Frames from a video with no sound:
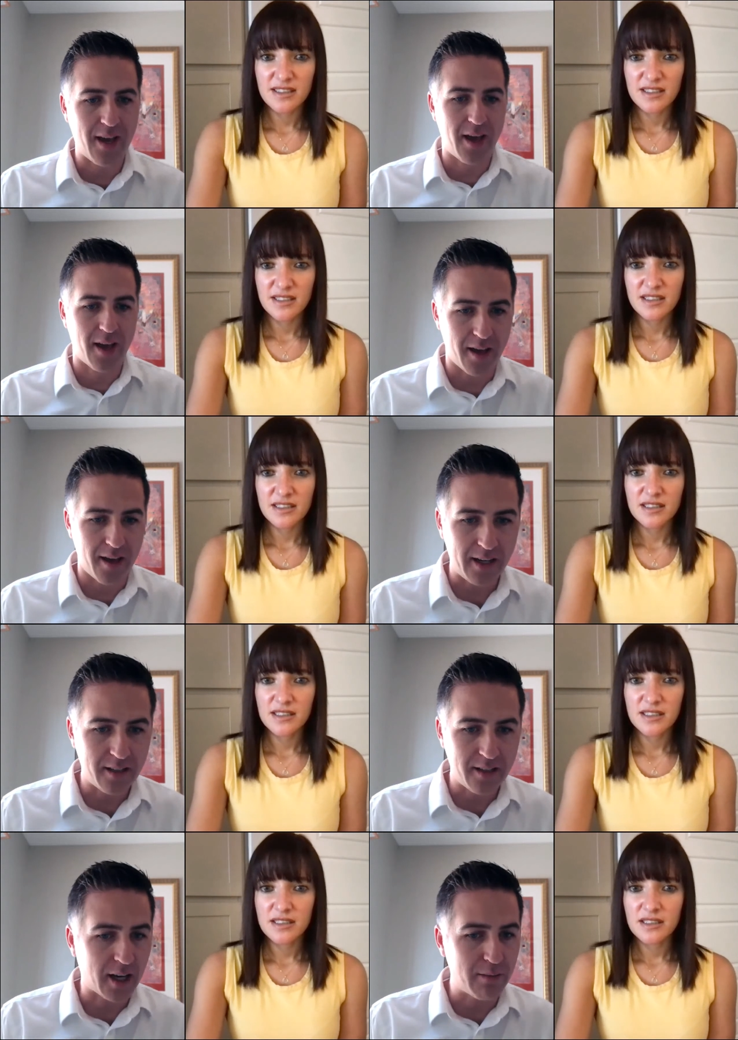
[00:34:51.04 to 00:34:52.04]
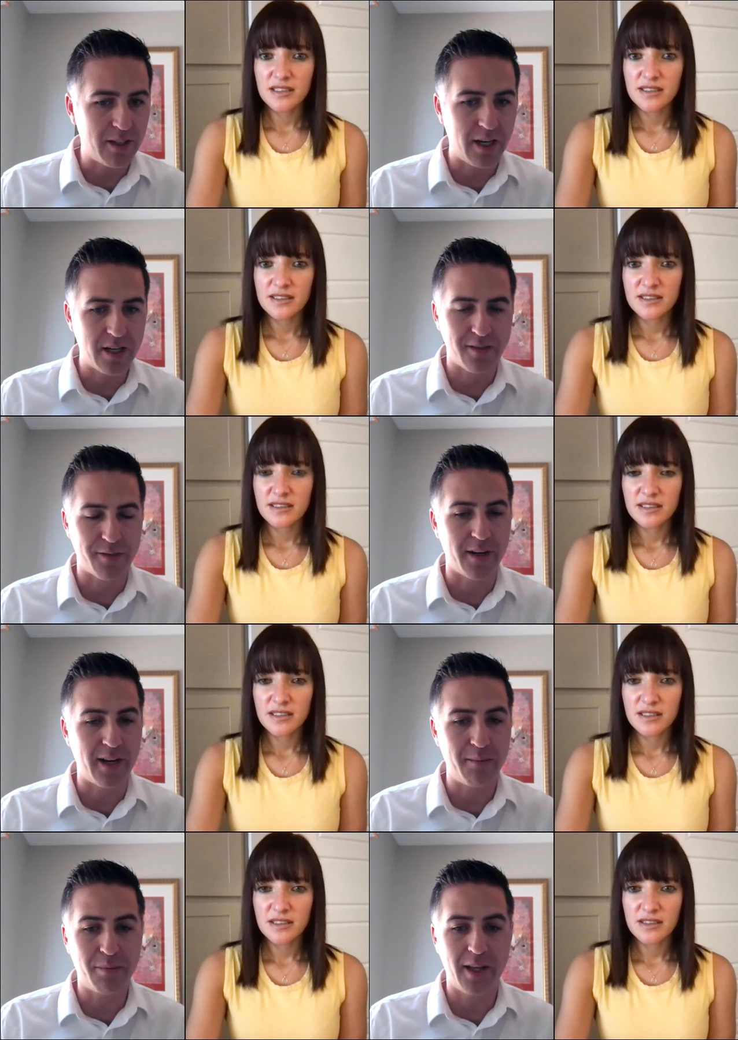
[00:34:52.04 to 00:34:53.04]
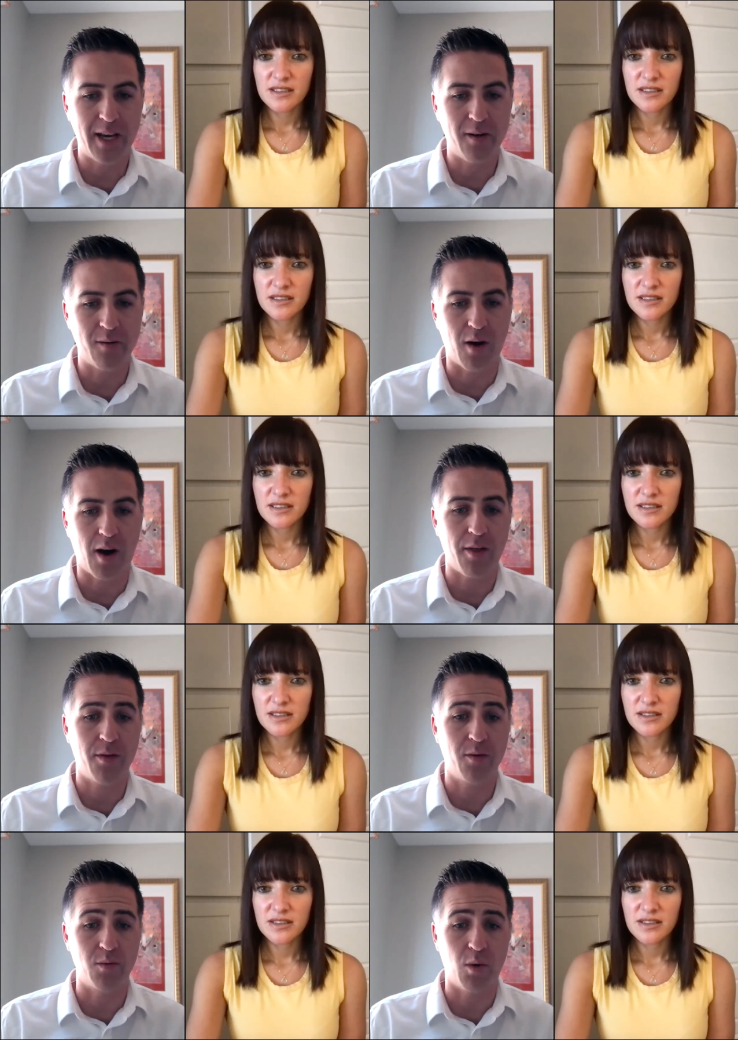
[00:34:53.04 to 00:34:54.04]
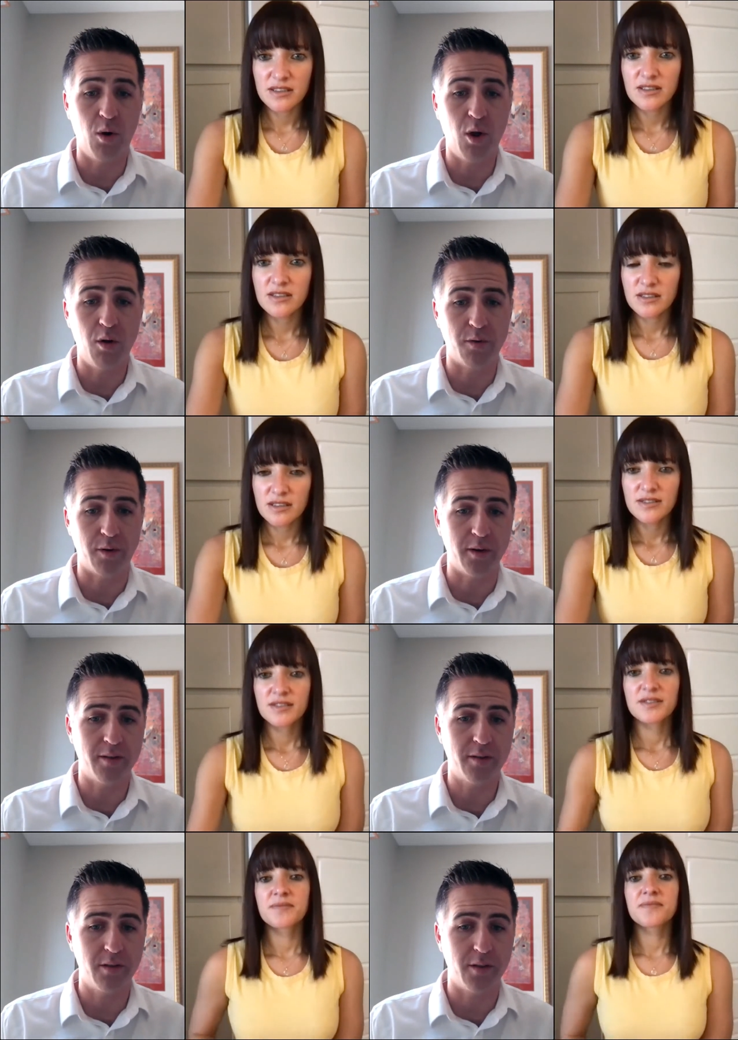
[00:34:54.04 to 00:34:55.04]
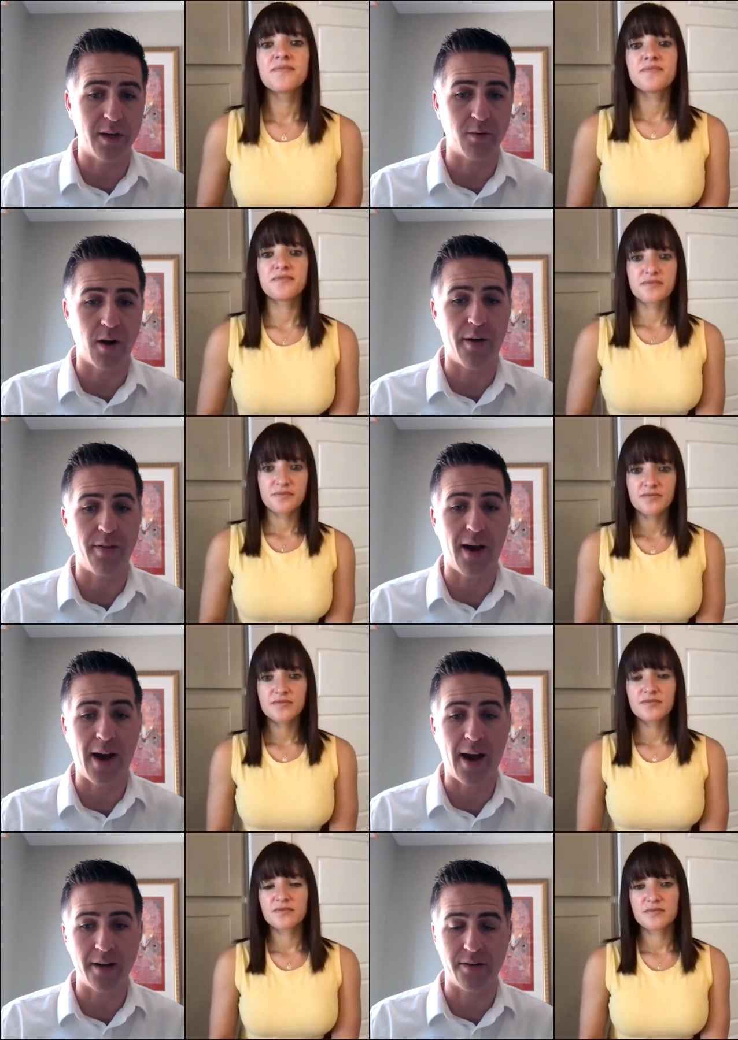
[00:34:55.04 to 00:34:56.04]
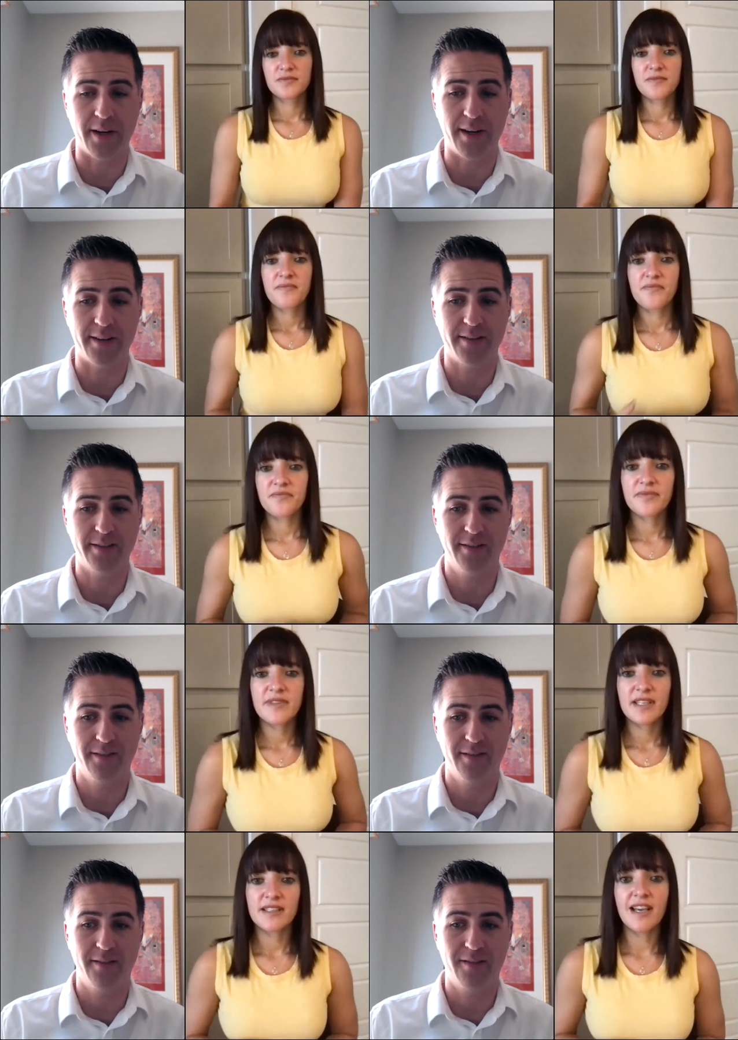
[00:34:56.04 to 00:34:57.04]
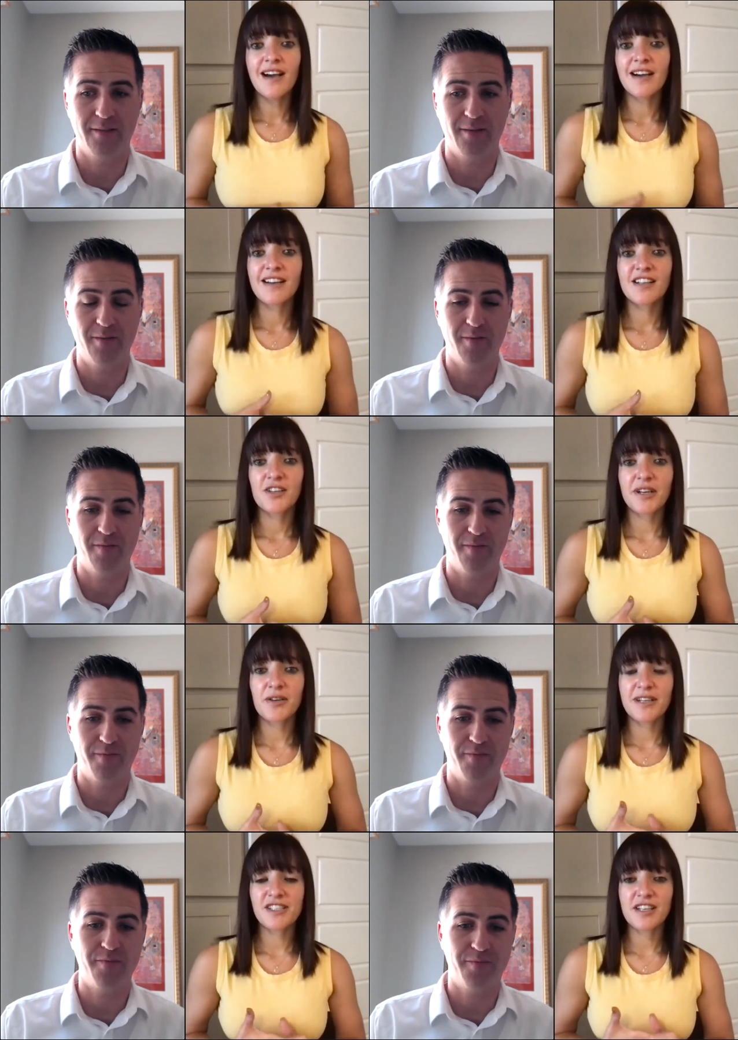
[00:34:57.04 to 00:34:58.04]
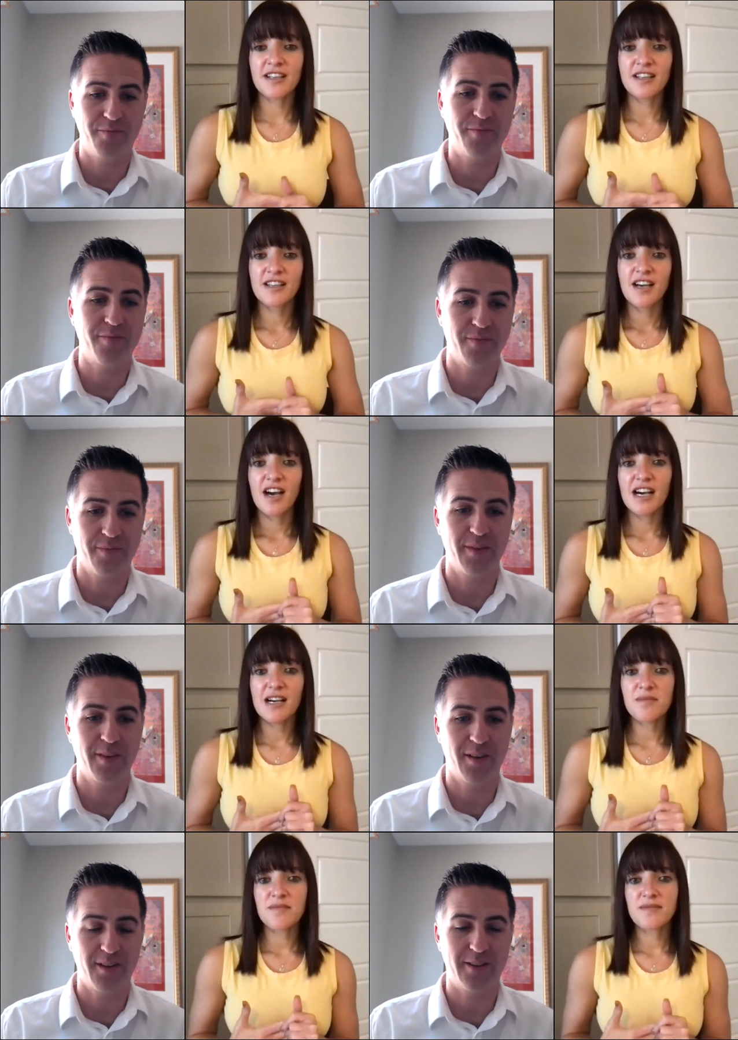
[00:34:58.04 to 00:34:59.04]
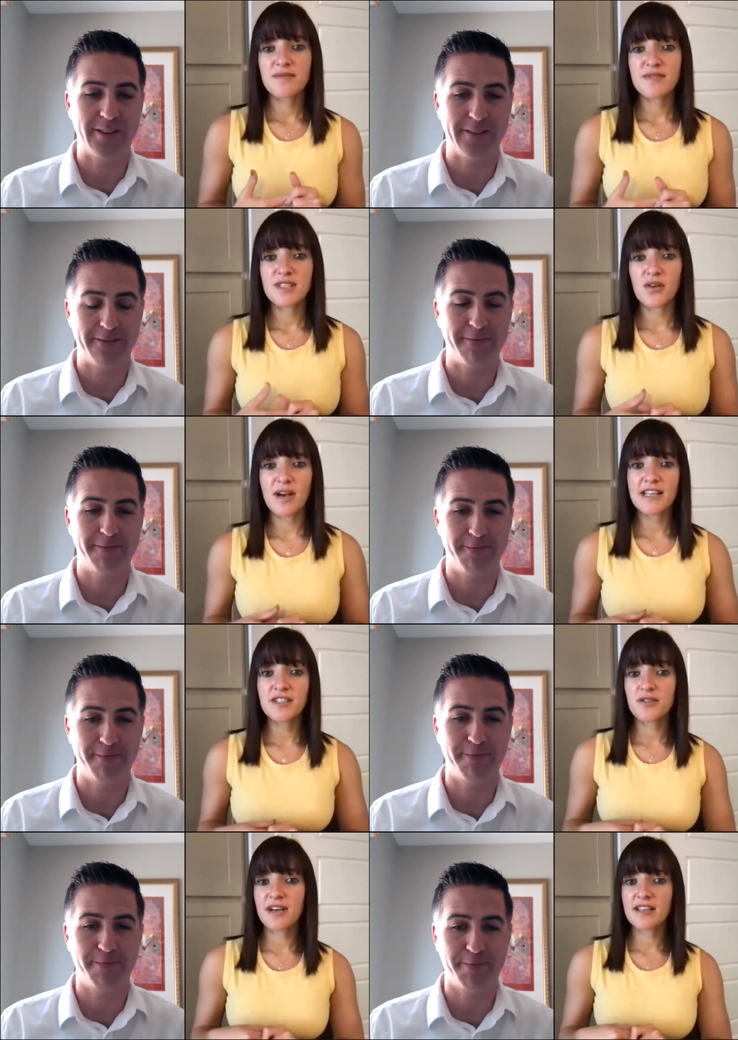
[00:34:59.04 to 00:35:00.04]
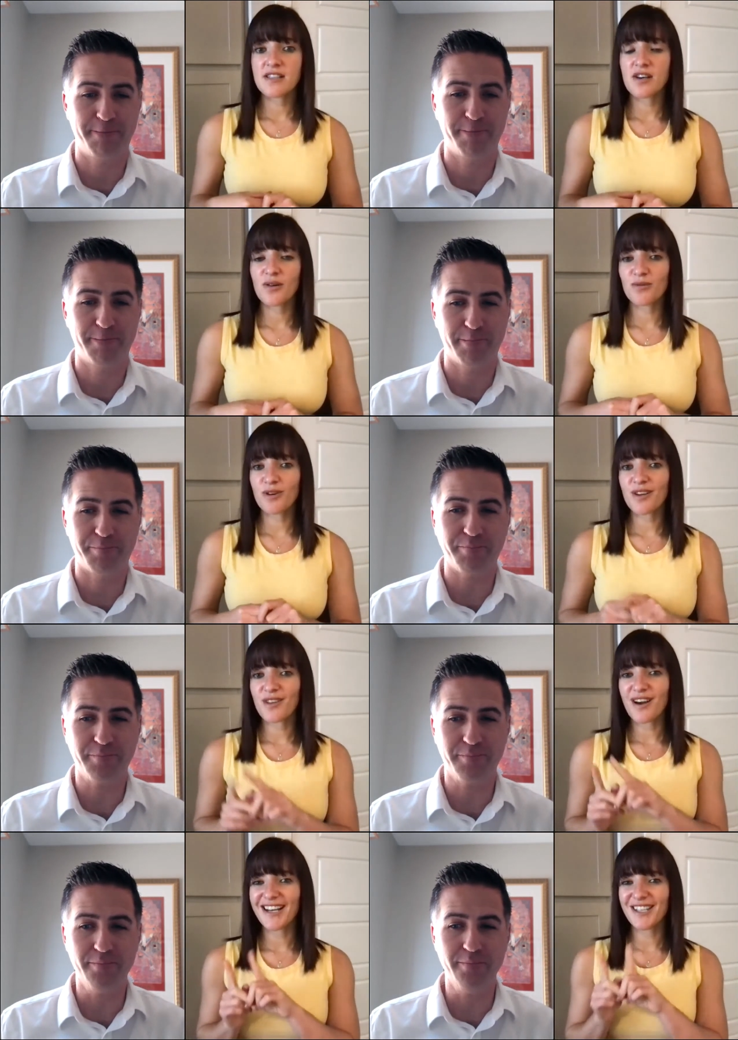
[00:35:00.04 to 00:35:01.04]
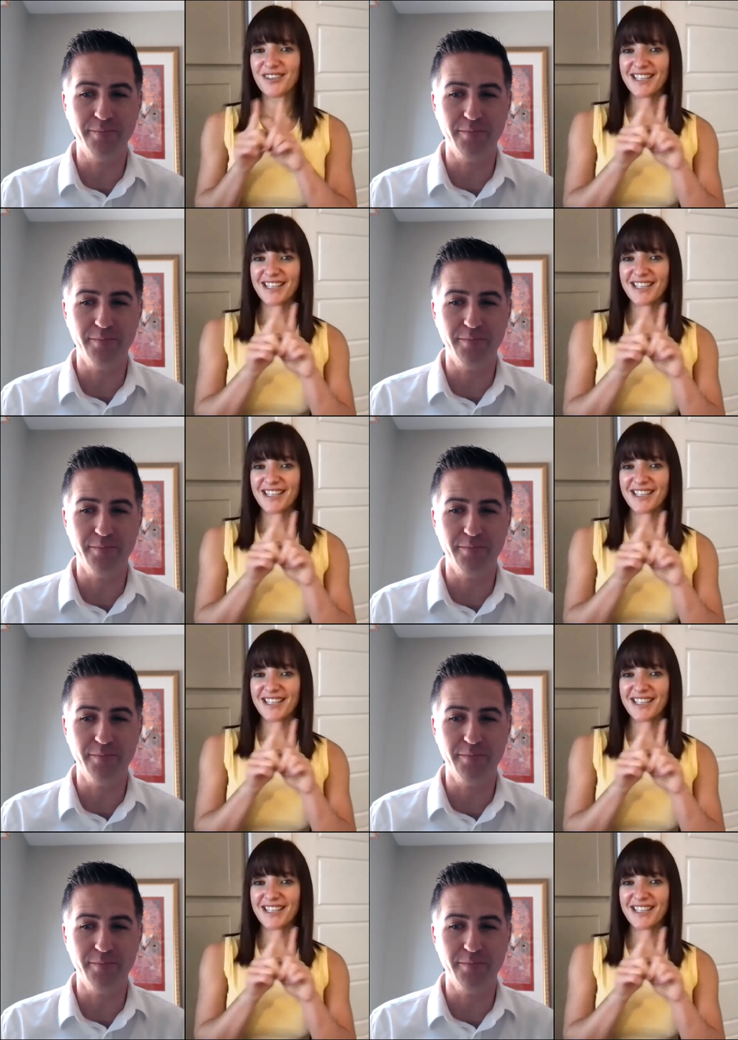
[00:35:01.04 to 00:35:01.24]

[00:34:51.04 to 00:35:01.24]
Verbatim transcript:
Speaker 1: uh, any documentation for in-plan Roth rollover to a Roth I R A?
Speaker 2: Yeah, Great question. Um, so as you guys know, a Roth I R A